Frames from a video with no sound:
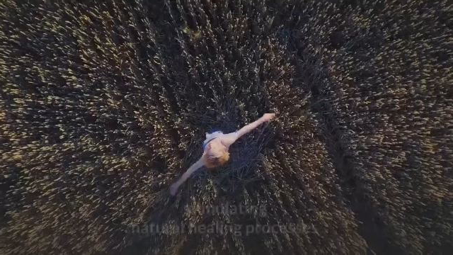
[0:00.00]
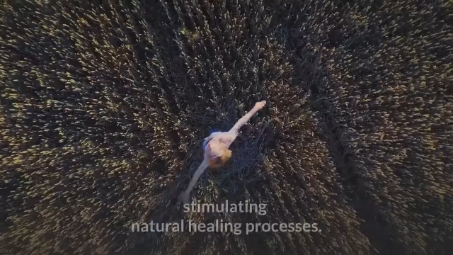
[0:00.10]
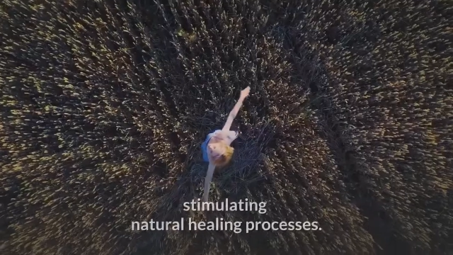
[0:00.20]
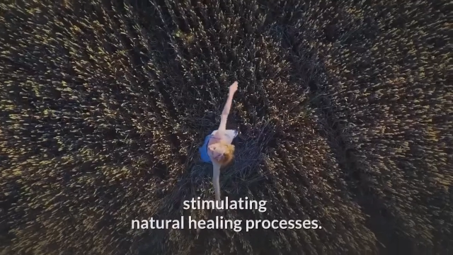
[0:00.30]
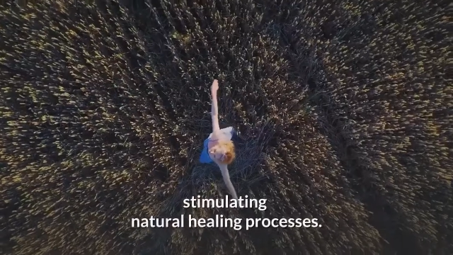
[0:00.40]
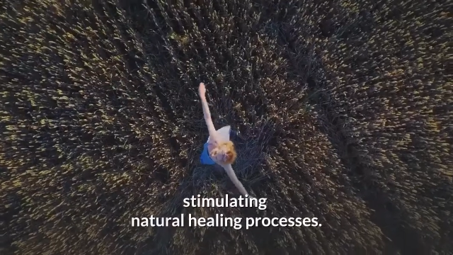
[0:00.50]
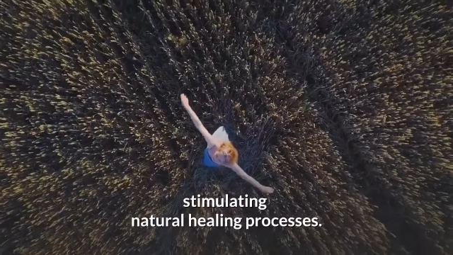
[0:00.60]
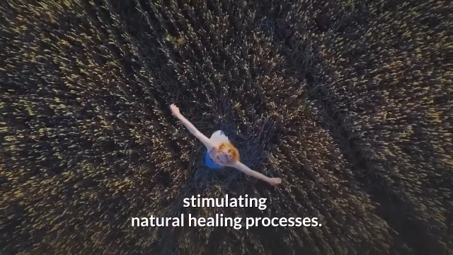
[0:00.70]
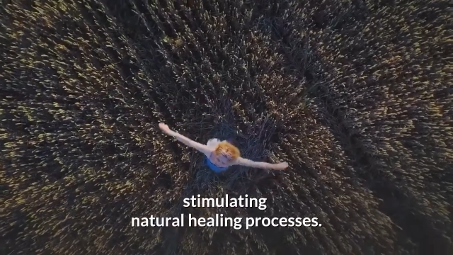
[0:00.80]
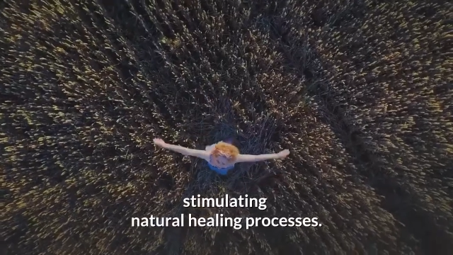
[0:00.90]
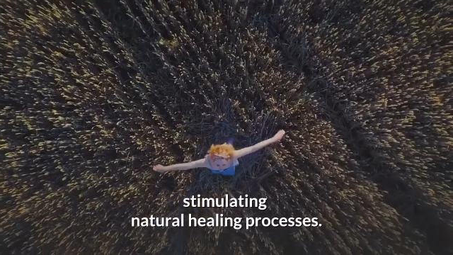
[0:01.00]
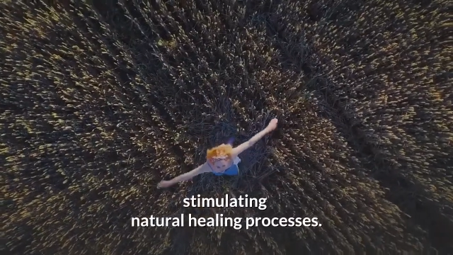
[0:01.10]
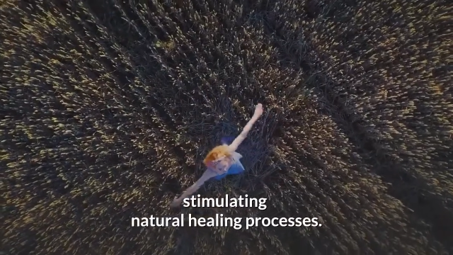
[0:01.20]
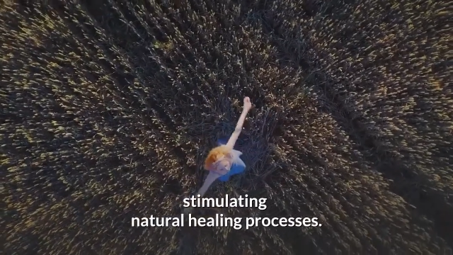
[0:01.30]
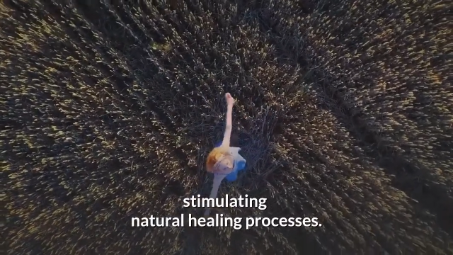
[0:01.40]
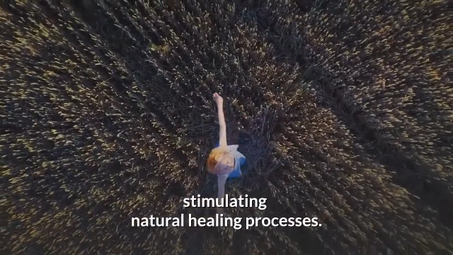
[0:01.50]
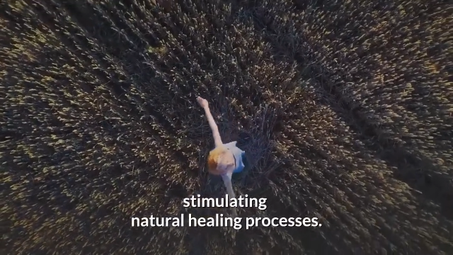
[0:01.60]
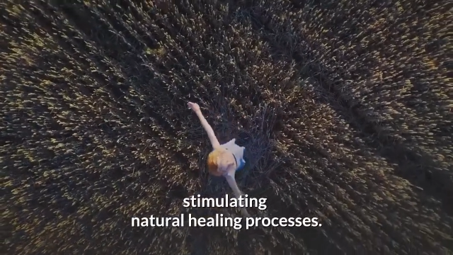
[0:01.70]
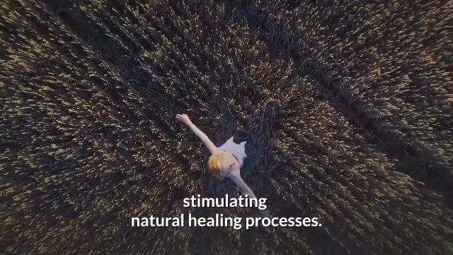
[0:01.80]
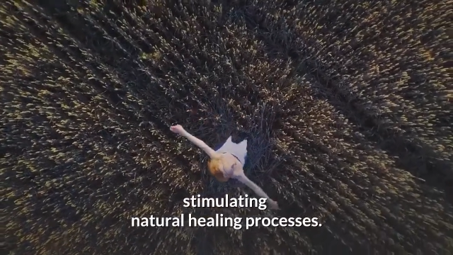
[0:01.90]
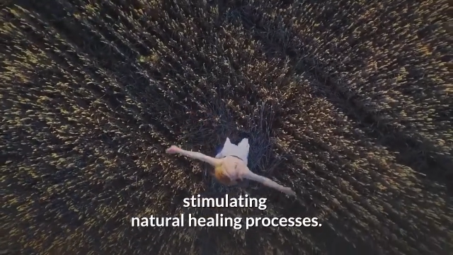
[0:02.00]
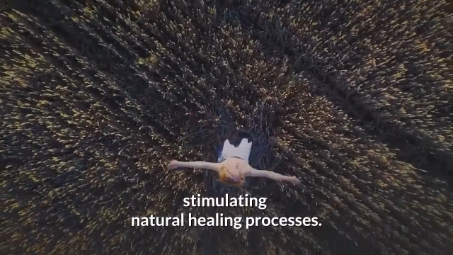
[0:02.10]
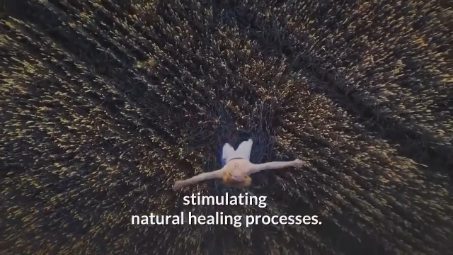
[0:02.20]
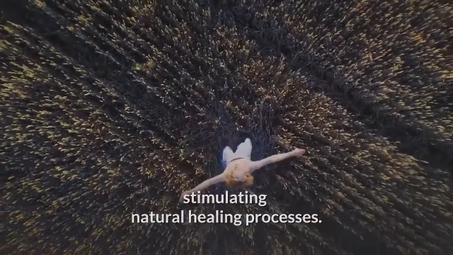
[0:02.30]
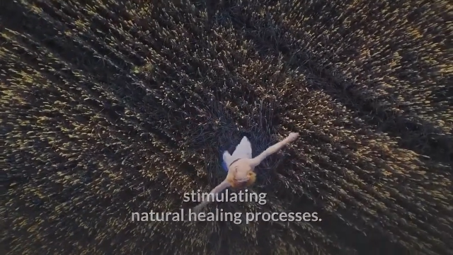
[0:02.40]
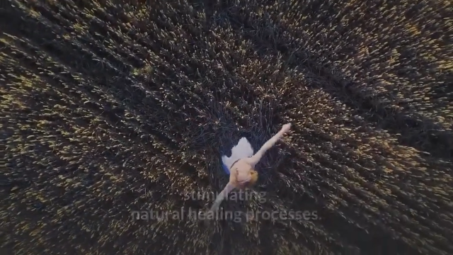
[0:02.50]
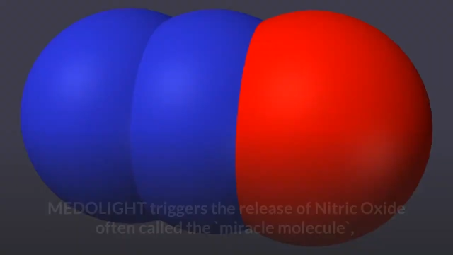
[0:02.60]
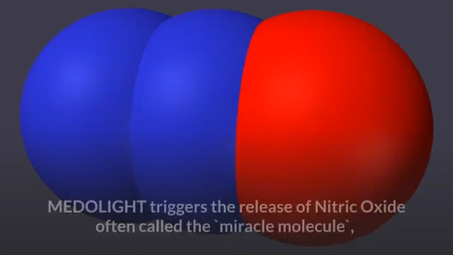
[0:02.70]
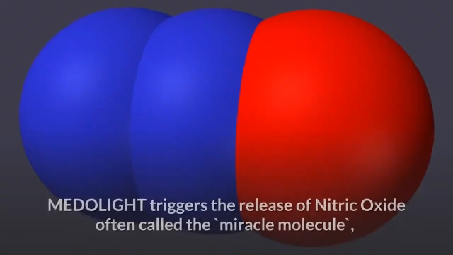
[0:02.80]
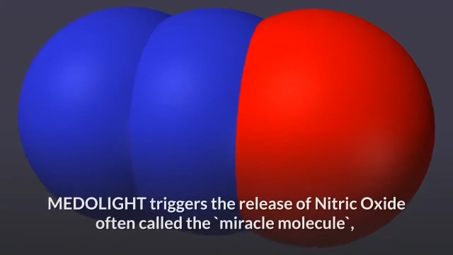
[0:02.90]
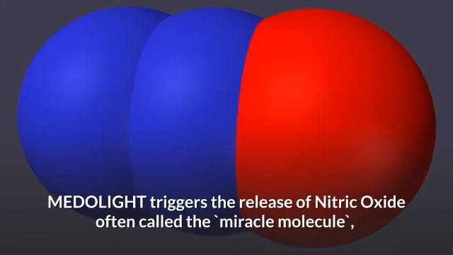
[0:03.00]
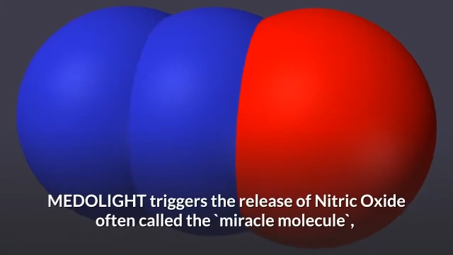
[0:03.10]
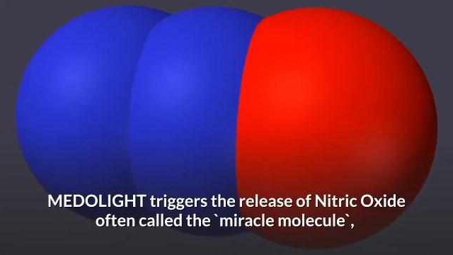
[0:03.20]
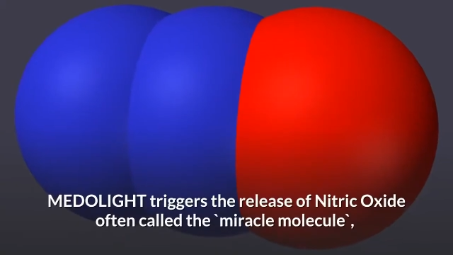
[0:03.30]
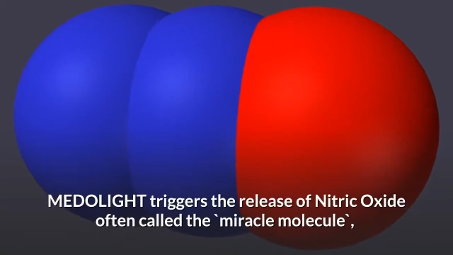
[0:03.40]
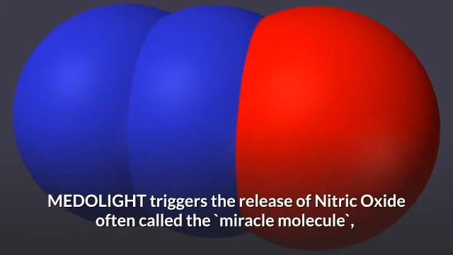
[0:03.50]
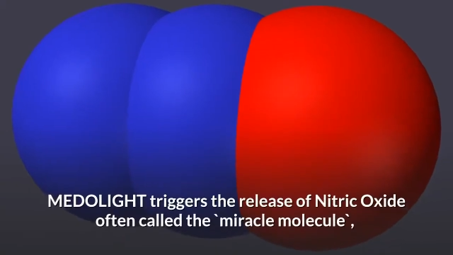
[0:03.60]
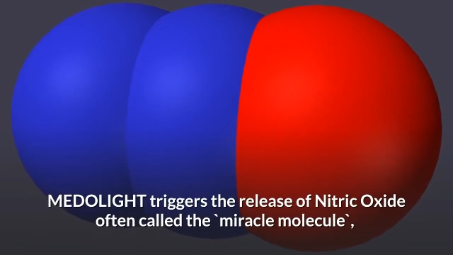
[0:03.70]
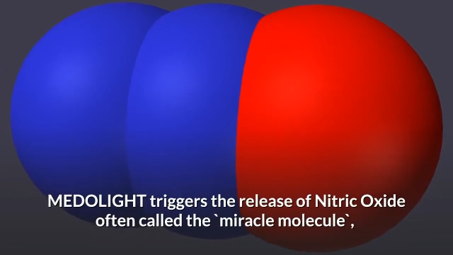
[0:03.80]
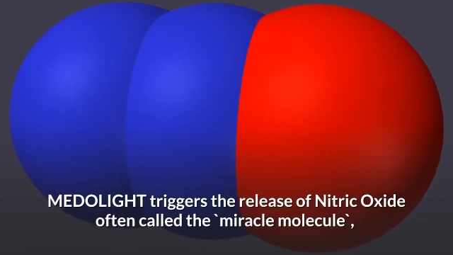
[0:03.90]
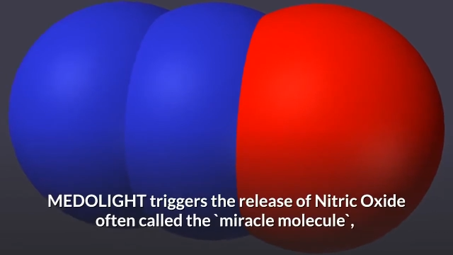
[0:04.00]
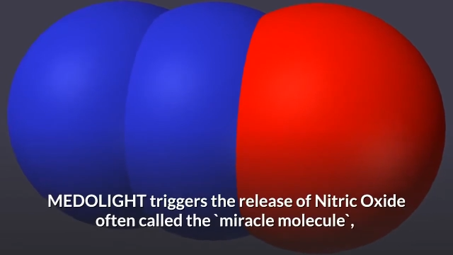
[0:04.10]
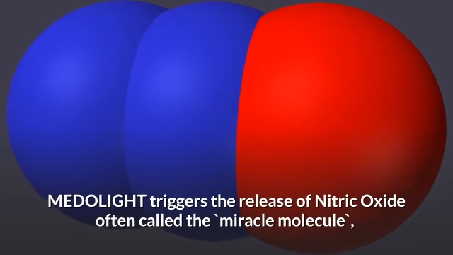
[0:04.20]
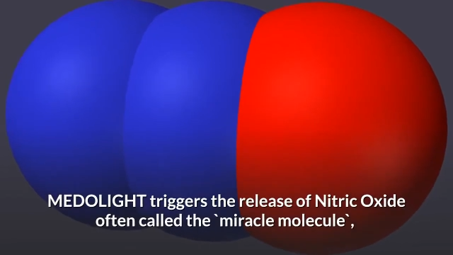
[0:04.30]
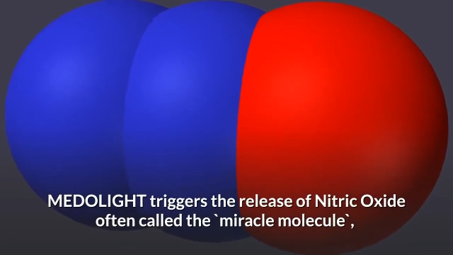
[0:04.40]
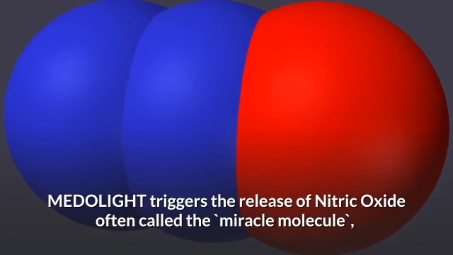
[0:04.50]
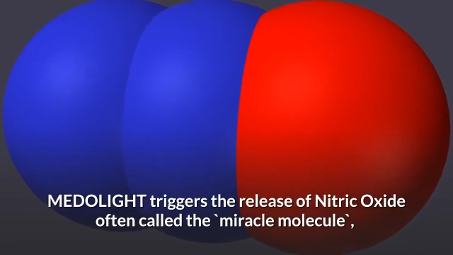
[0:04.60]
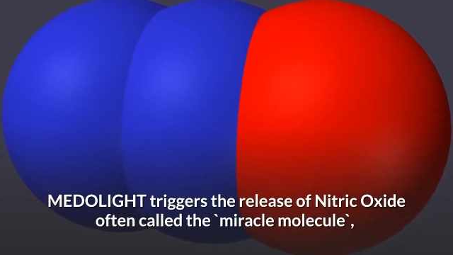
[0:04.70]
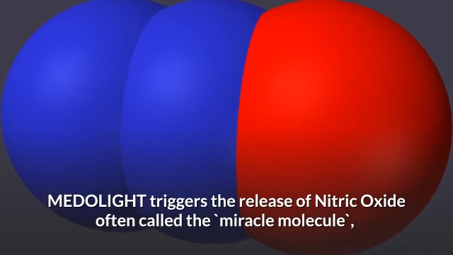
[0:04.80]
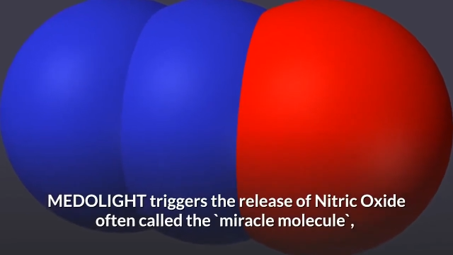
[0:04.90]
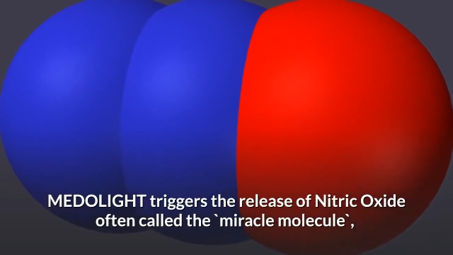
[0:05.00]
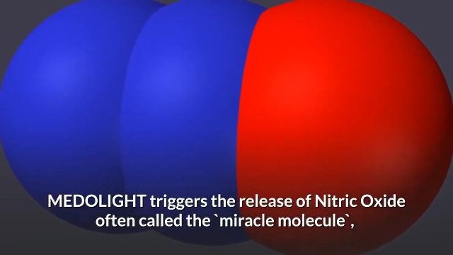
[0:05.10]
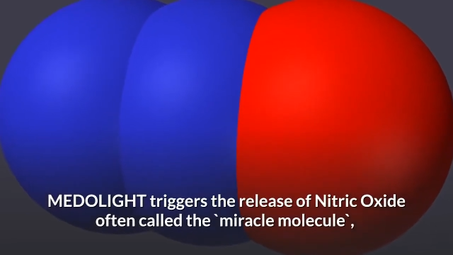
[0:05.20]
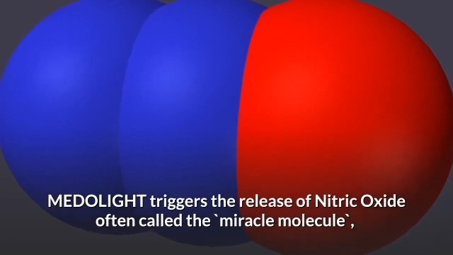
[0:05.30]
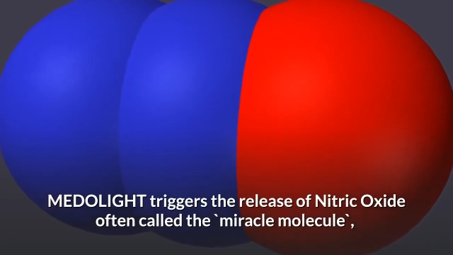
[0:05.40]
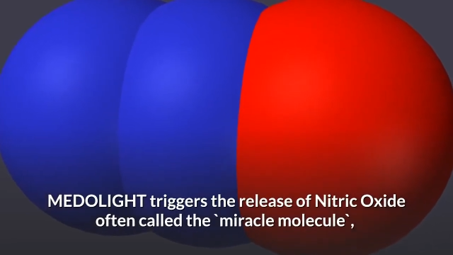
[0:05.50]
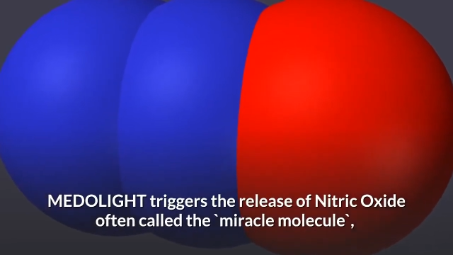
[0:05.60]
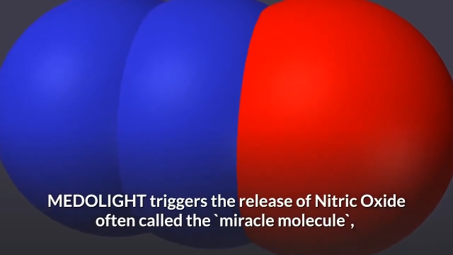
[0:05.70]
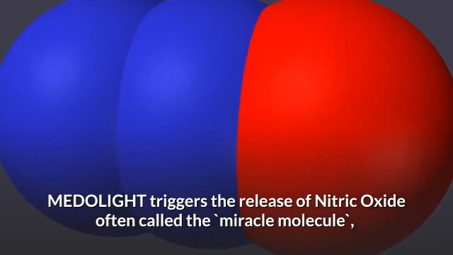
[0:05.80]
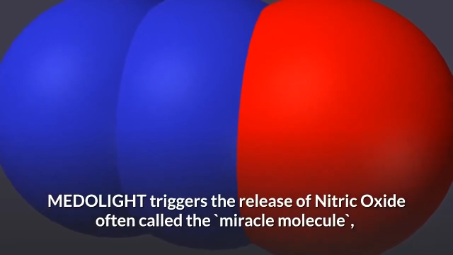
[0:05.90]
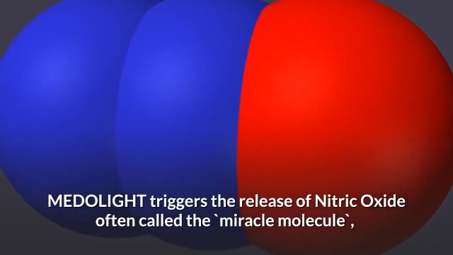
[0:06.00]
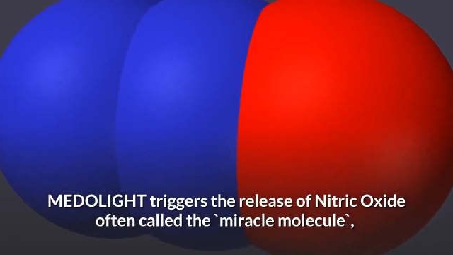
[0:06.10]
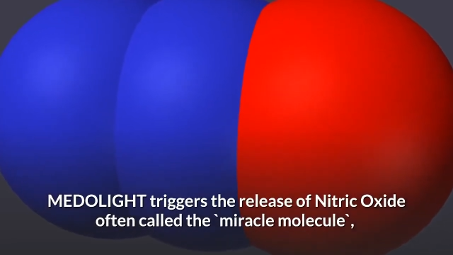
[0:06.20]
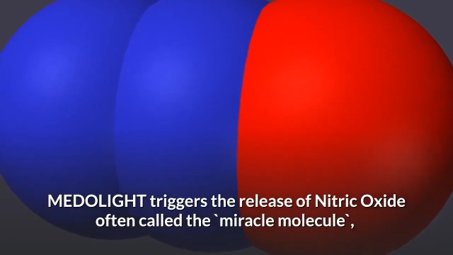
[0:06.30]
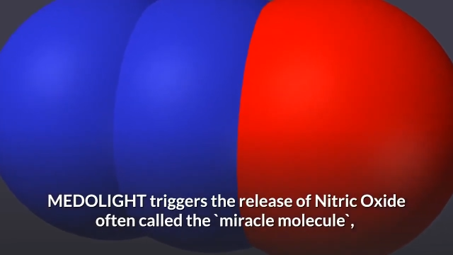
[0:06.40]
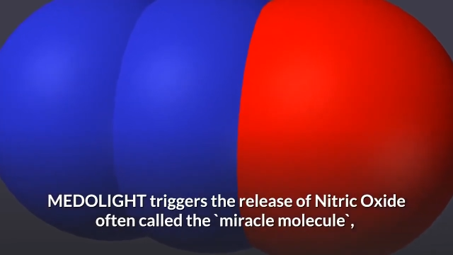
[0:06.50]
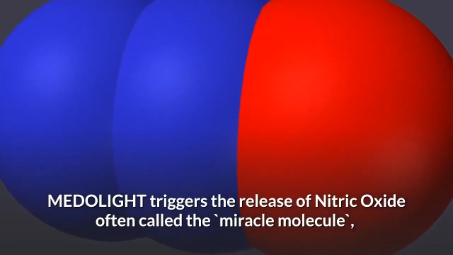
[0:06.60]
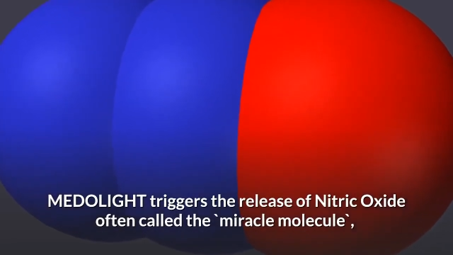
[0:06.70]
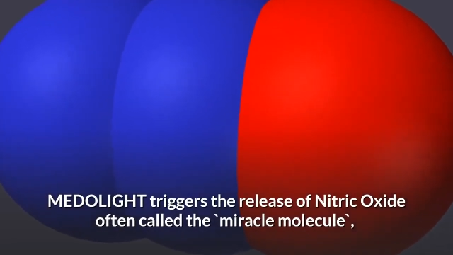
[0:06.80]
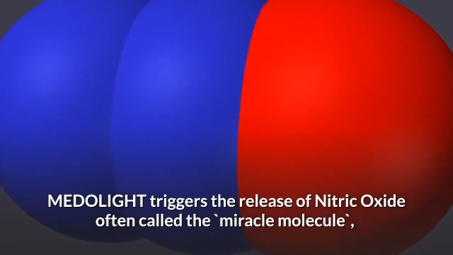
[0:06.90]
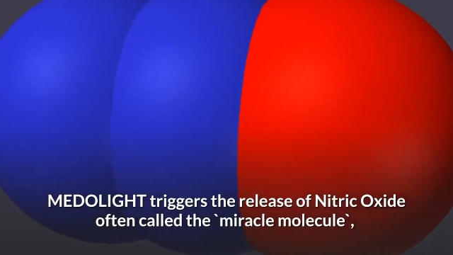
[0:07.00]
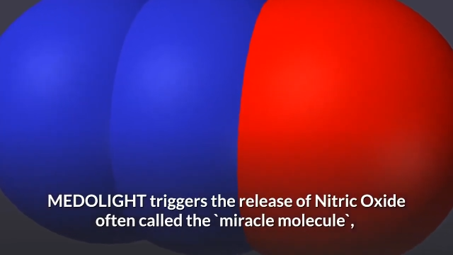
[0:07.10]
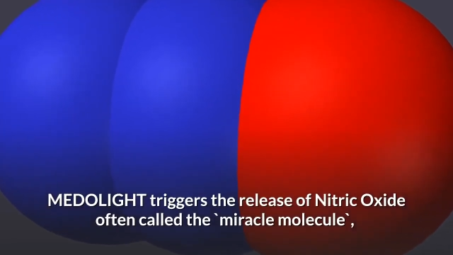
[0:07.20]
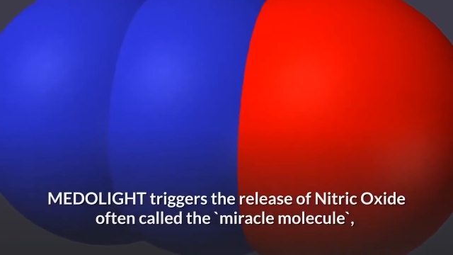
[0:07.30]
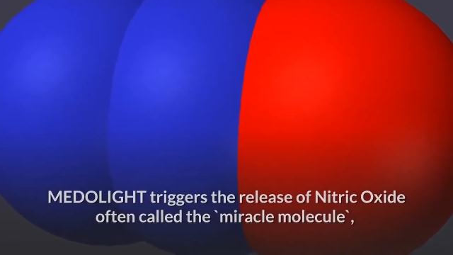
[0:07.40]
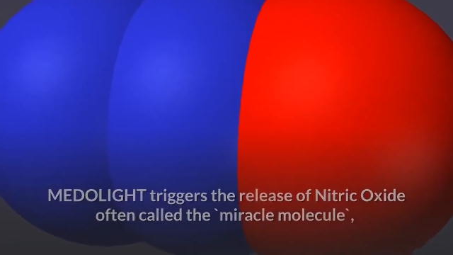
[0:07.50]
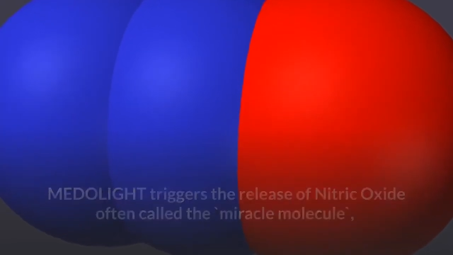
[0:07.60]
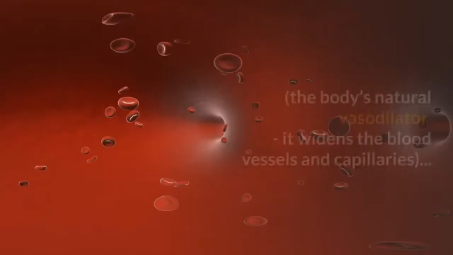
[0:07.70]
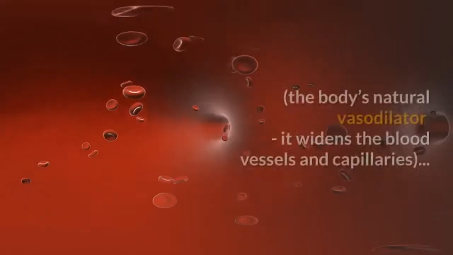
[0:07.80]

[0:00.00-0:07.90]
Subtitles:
[unreadable: no face in view]